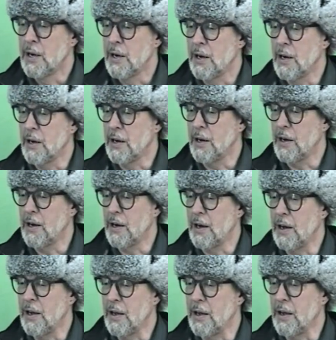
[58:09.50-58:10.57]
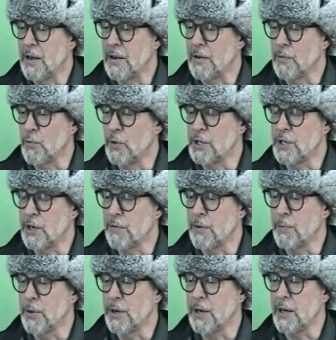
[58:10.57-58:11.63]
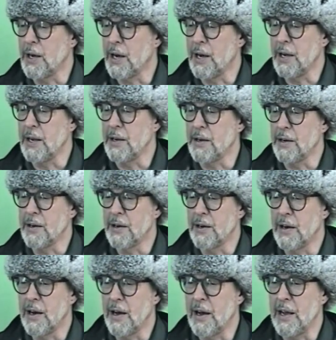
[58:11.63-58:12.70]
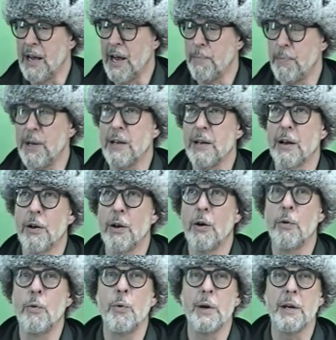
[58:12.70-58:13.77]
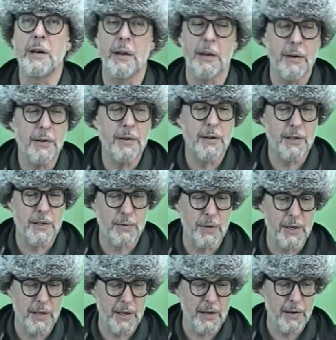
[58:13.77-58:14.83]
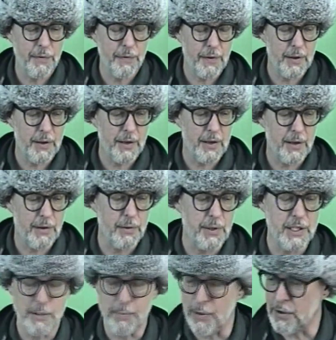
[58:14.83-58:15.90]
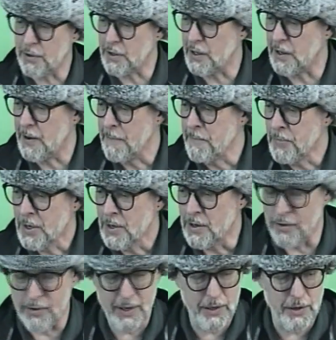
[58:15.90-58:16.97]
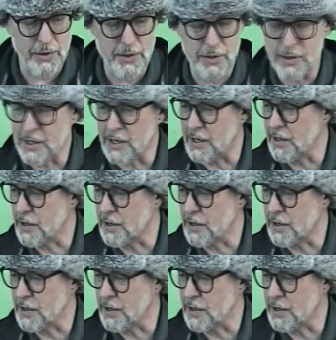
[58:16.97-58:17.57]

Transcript: uh, wish everybody a, uh, a happy long weekend this weekend for the uh, Queen's birthday, and thank you to the uh,